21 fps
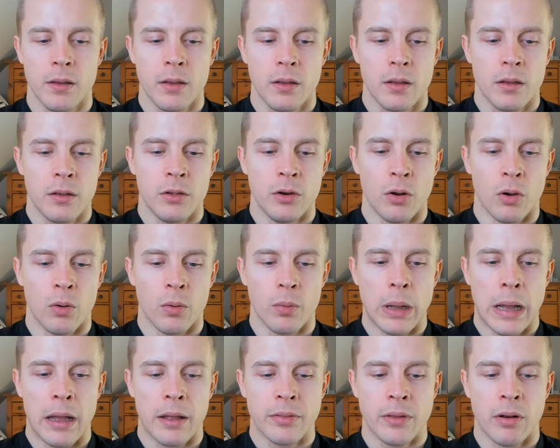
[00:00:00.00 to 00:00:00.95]
You know,
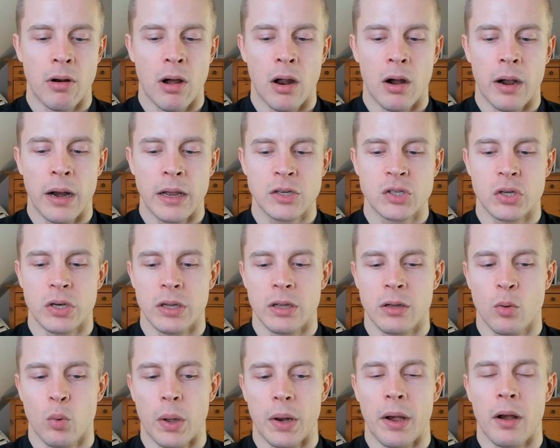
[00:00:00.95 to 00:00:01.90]
uh, there are actually
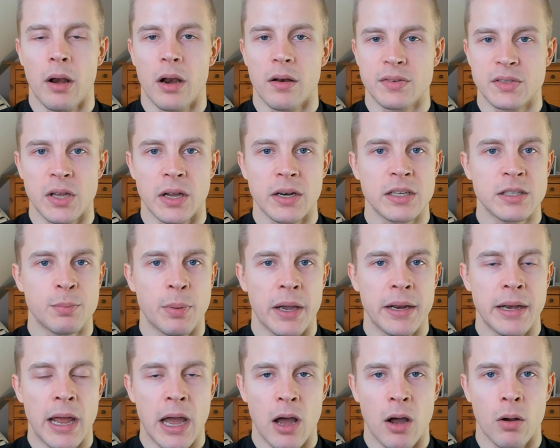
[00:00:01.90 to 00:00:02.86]
quite a lot of studies by
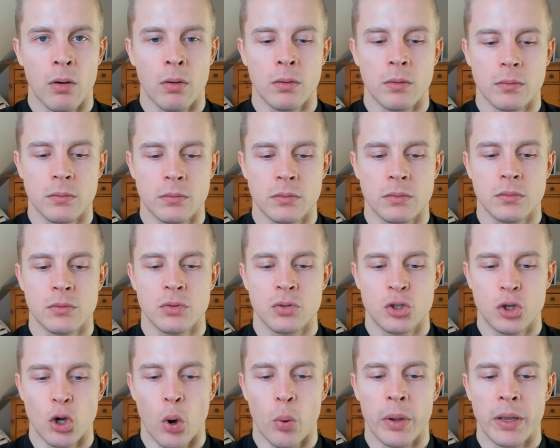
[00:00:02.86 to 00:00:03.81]
now
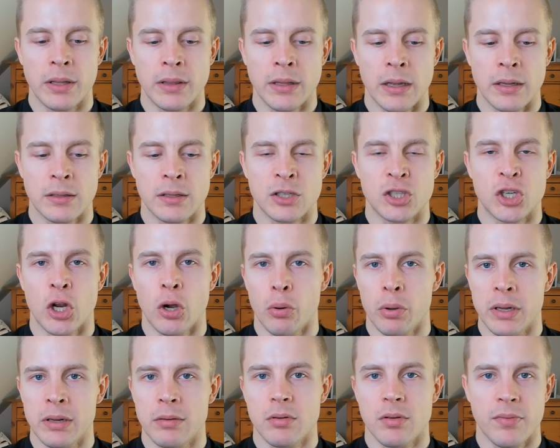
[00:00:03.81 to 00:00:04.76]
showing that the general
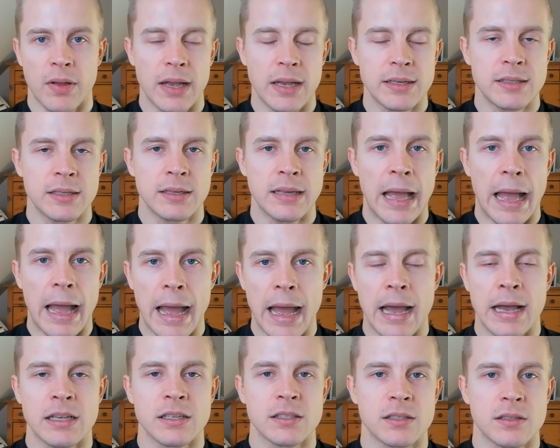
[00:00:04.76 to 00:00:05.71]
intermittent fasting
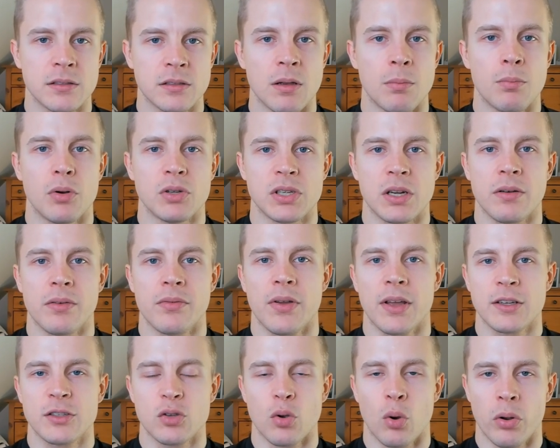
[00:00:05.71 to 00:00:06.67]
has some positive
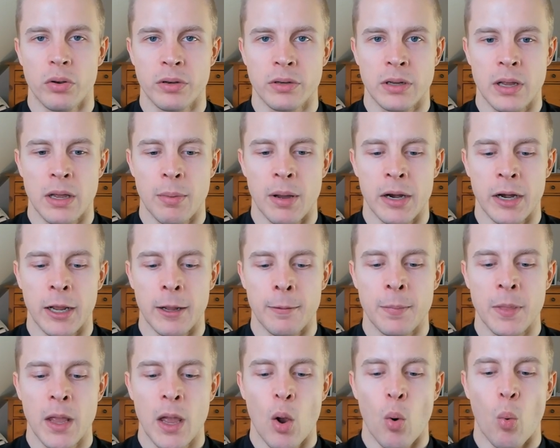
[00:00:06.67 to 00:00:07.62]
effects on the body.
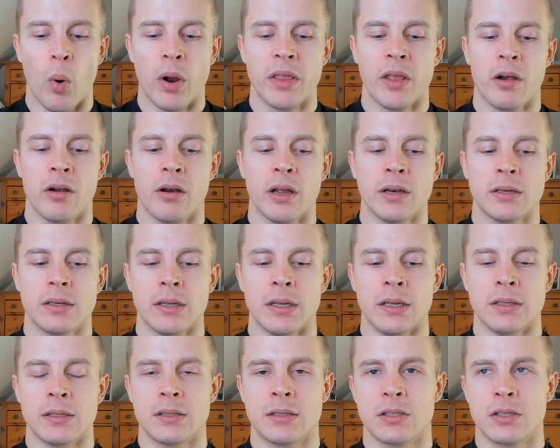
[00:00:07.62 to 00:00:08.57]
Whether or not
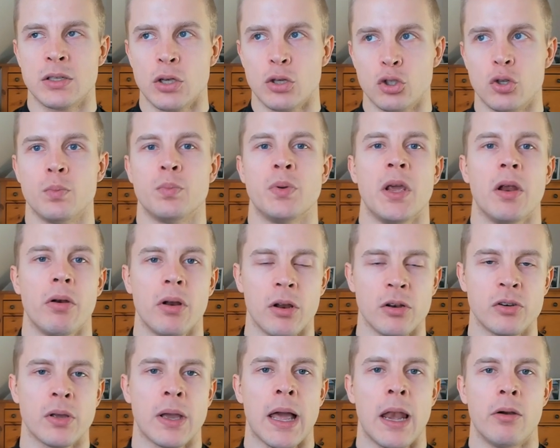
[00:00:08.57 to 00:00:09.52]
it's superior
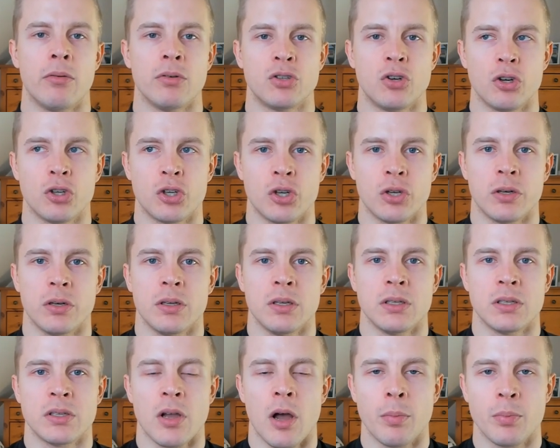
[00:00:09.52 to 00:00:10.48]
to calorie restriction
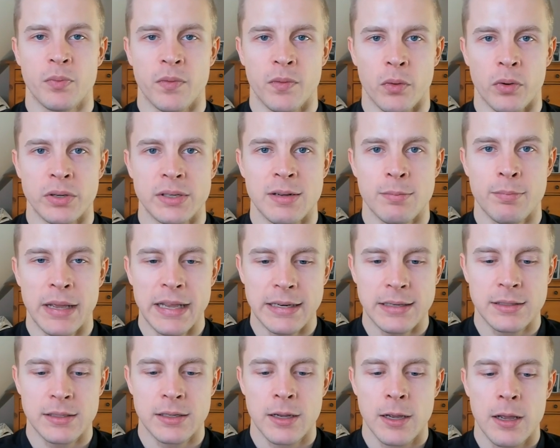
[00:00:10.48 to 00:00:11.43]
is up for
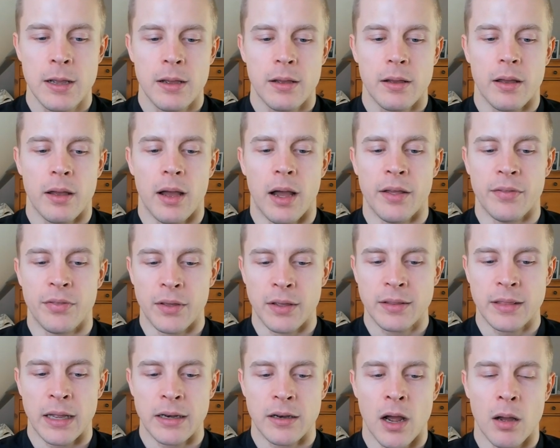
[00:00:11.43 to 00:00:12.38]
debate. Uh, I think
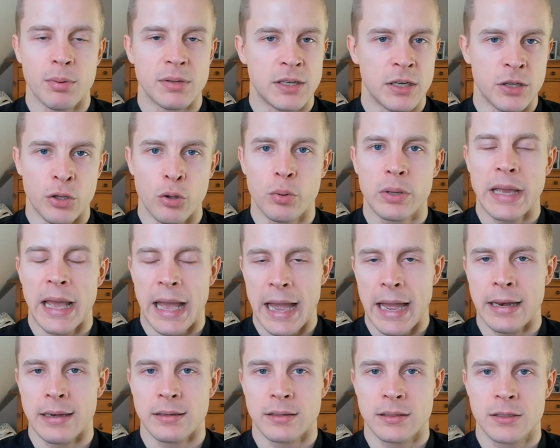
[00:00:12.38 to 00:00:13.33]
that obviously you
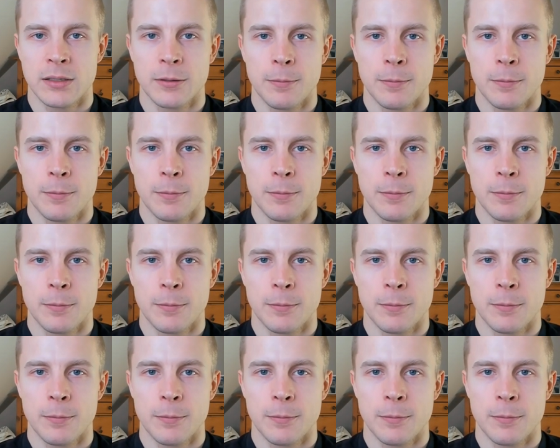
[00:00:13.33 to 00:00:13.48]
can't